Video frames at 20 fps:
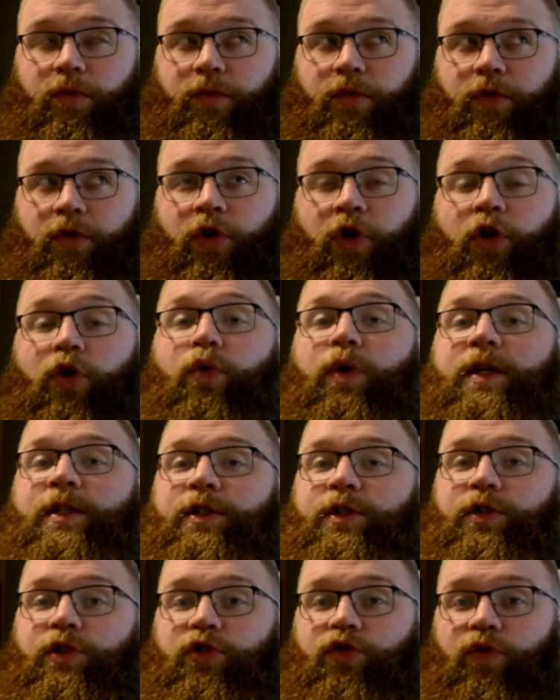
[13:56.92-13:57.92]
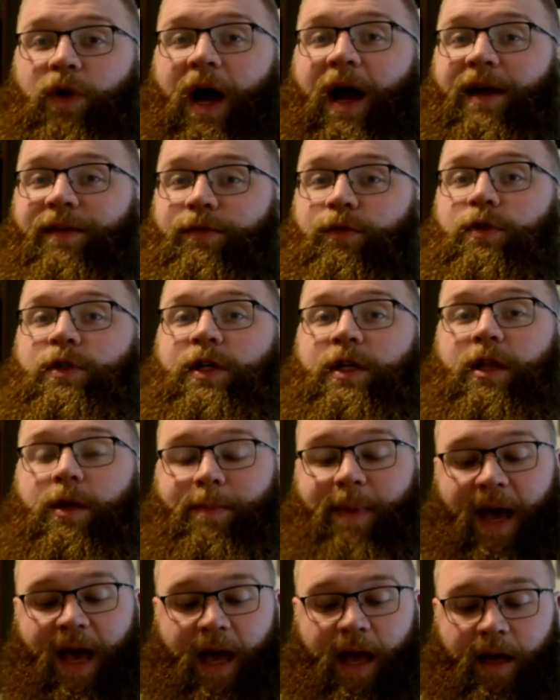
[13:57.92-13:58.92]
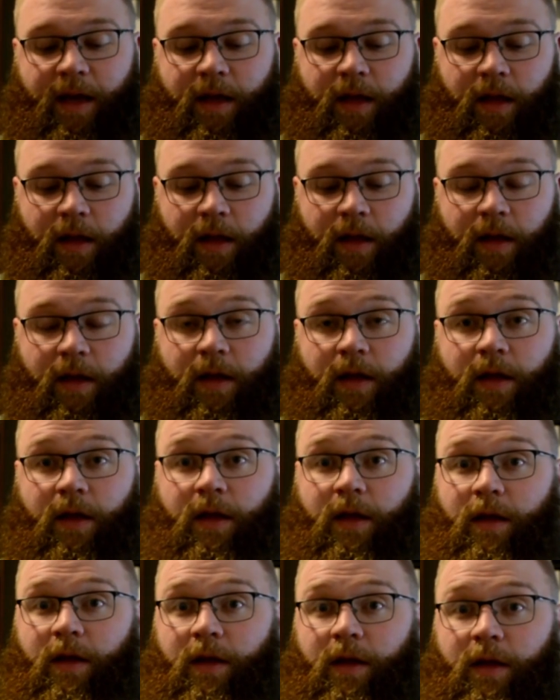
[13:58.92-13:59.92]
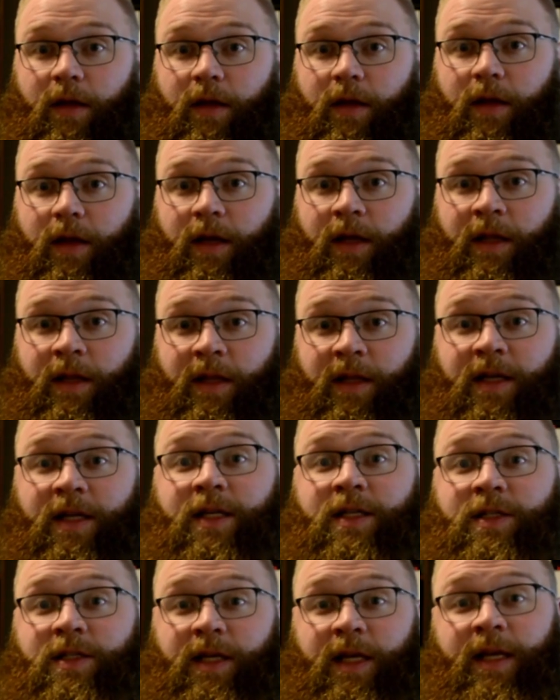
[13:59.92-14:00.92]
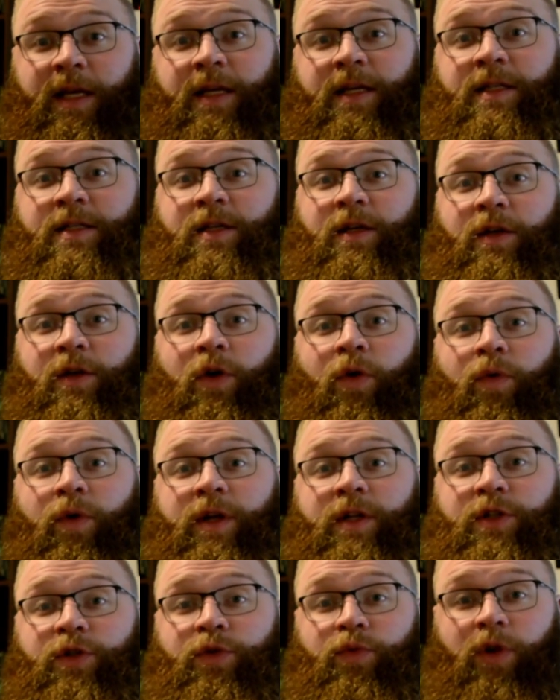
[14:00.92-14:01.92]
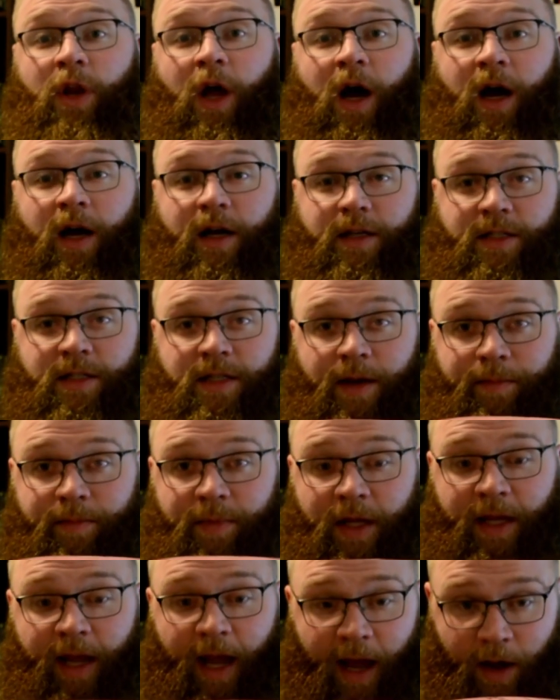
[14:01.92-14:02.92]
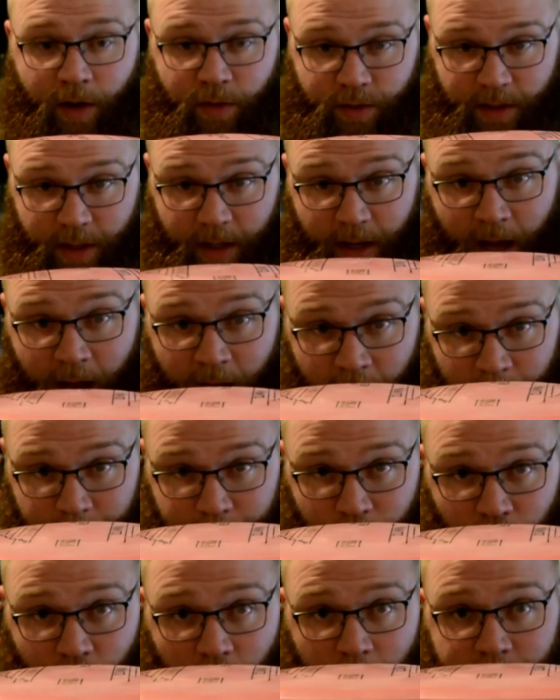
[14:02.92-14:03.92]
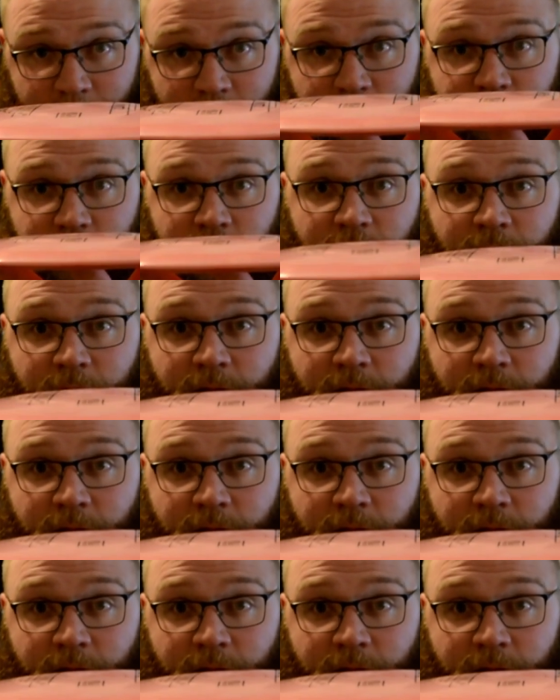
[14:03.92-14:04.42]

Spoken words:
Newest driver to the bag, and this is going to knock something out, I promise.